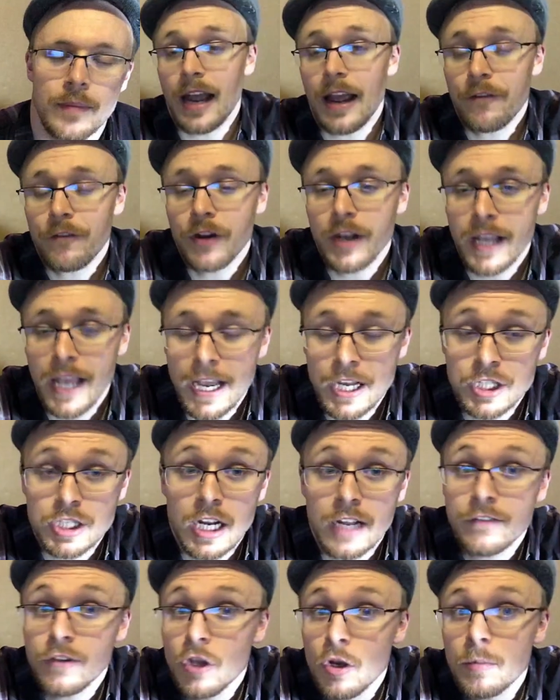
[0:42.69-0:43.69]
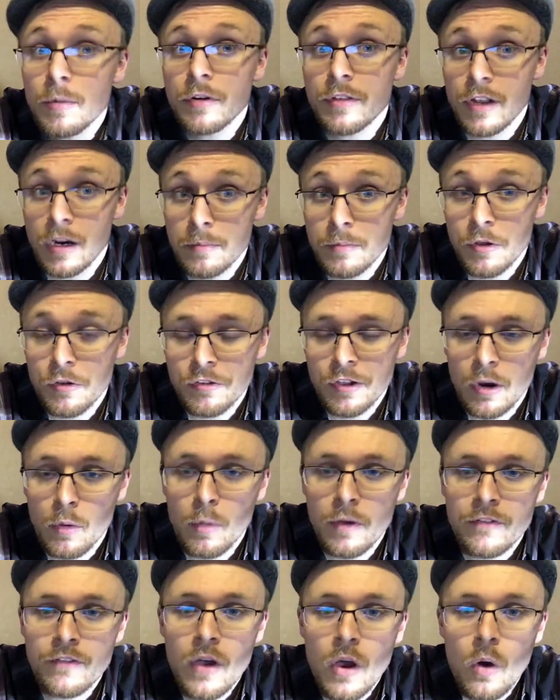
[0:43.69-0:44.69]
Every occasion I've humored their music,
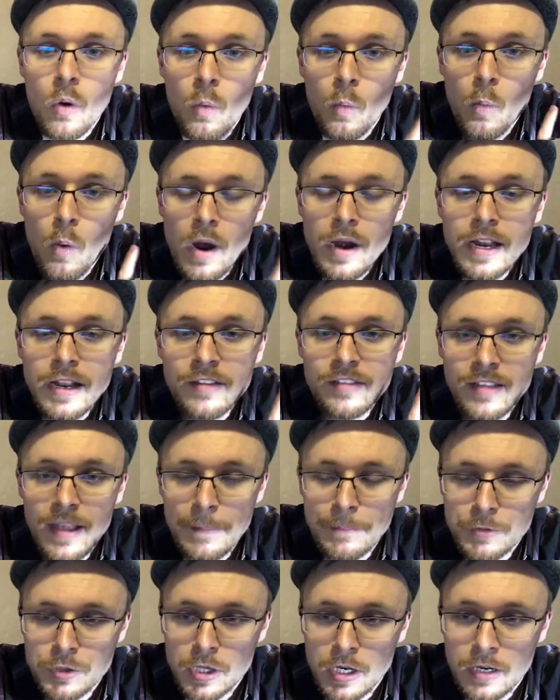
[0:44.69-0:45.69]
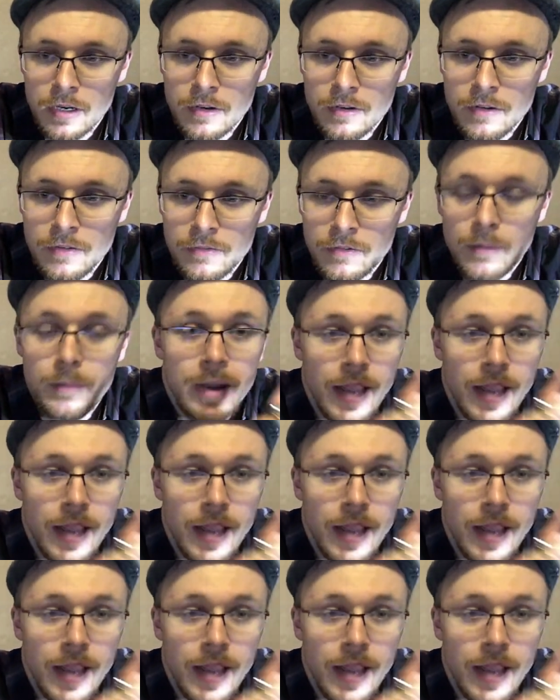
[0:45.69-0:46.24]
with one exception from,